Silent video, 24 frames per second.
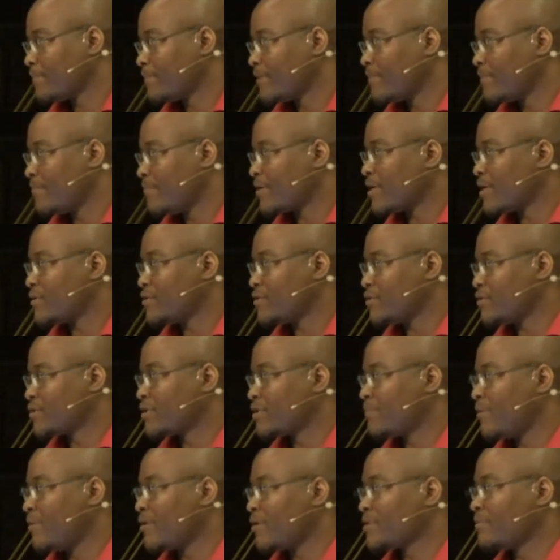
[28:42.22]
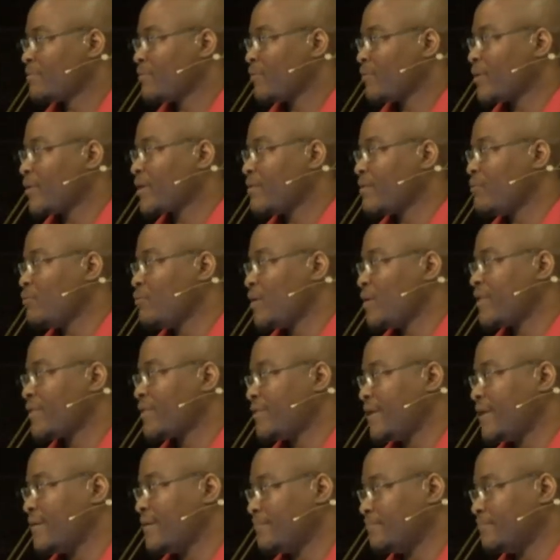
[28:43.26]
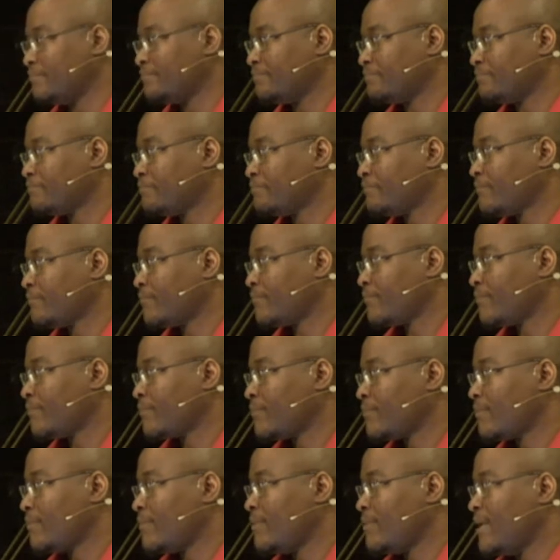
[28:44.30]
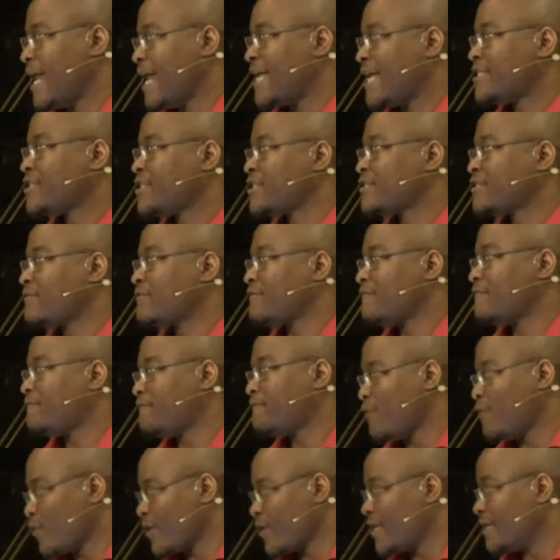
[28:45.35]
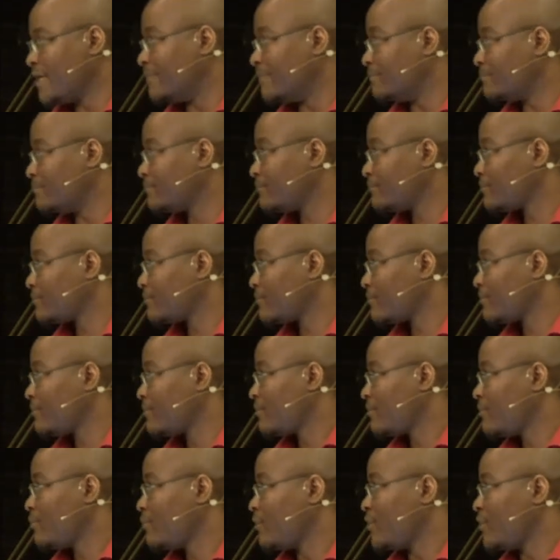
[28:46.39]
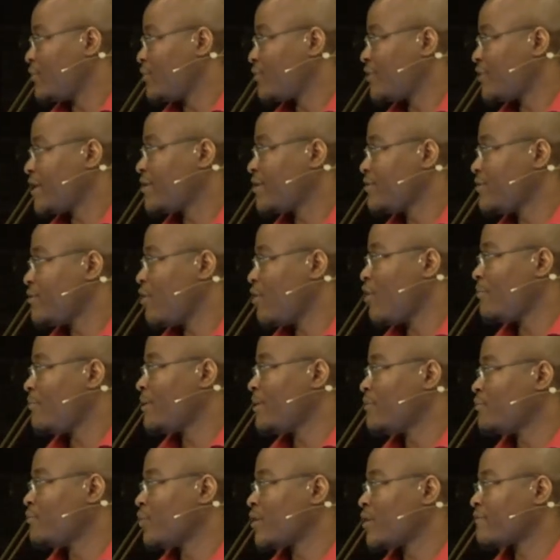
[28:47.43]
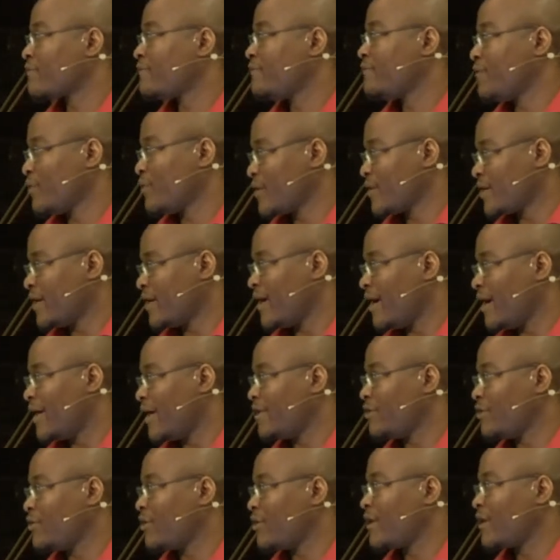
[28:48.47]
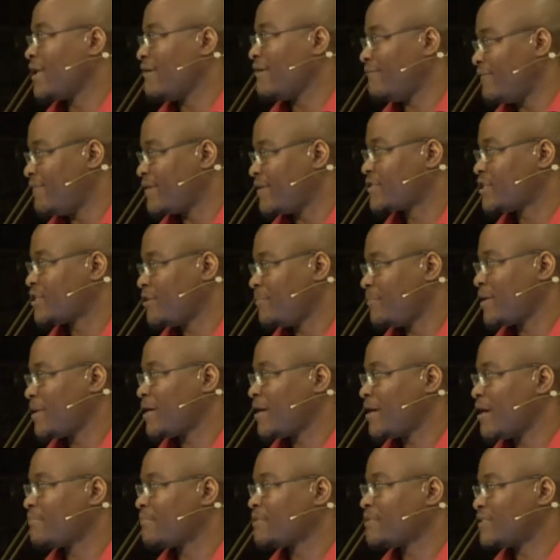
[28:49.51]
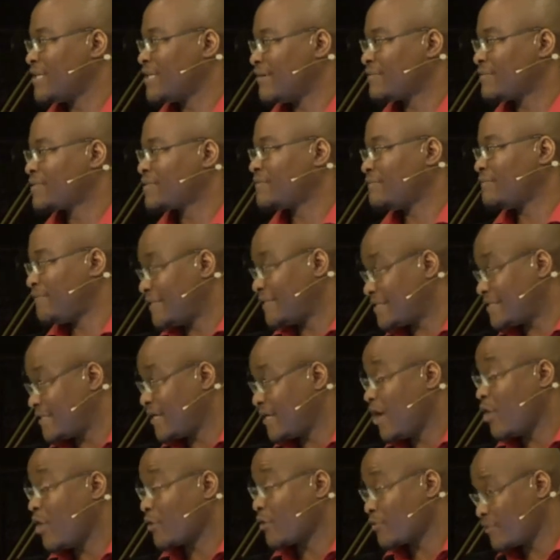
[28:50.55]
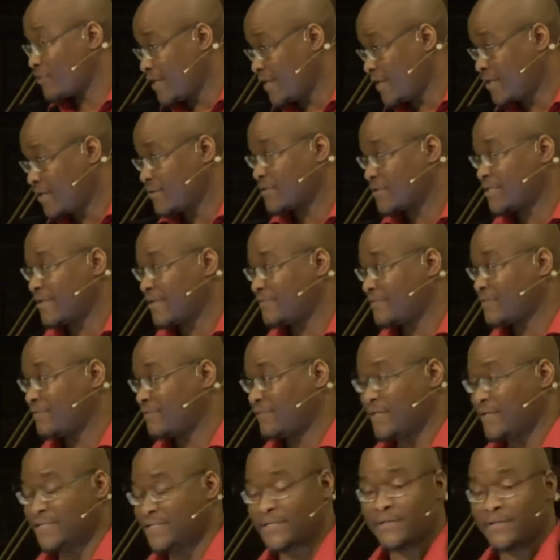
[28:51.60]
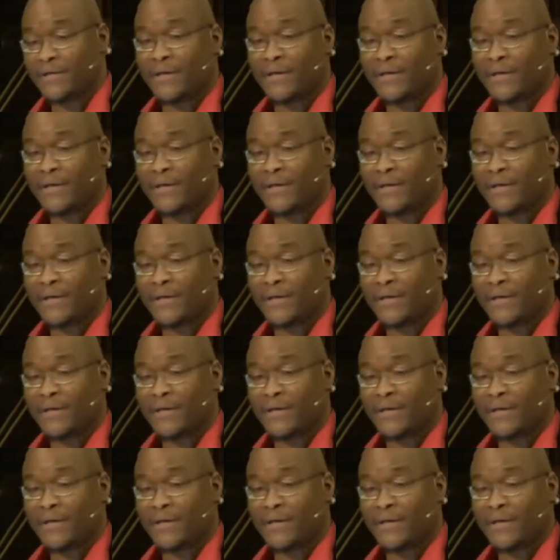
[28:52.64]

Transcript: because you're supposed to be working with Him, not just for Him. When you think you only work for God, you're going to eventually become self sufficient or think you're self sufficient.